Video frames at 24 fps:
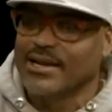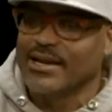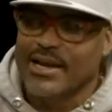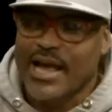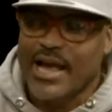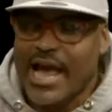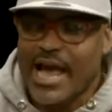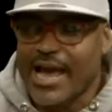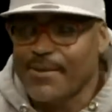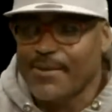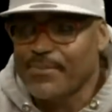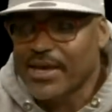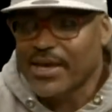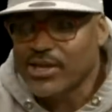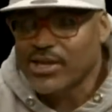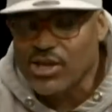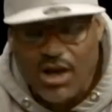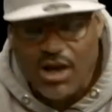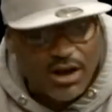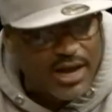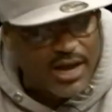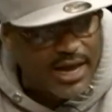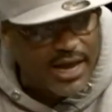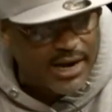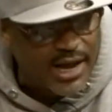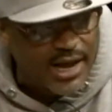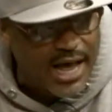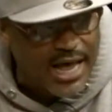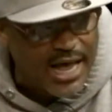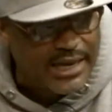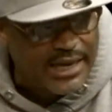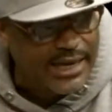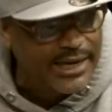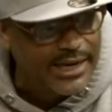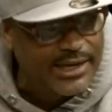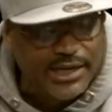Hey, man, y'all got to
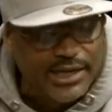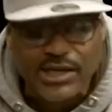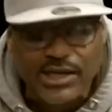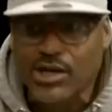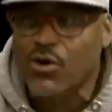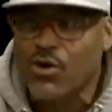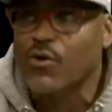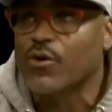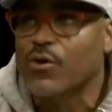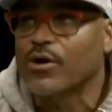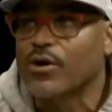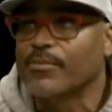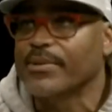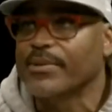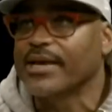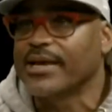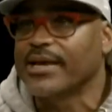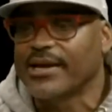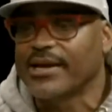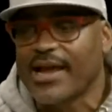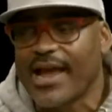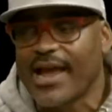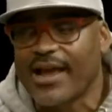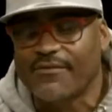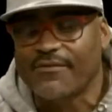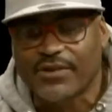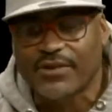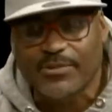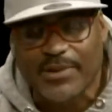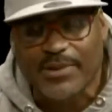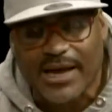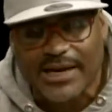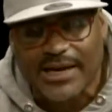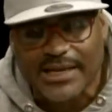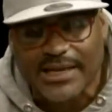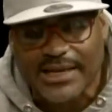holler at E-Core, man.
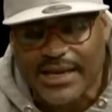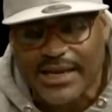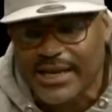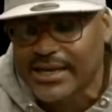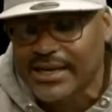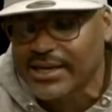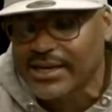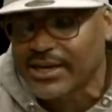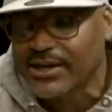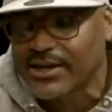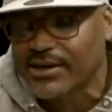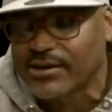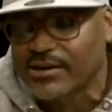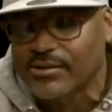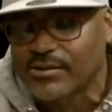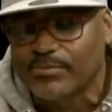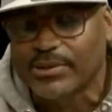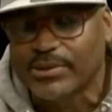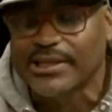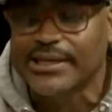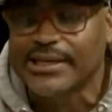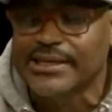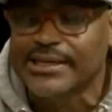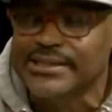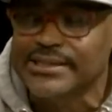Everybody in here, please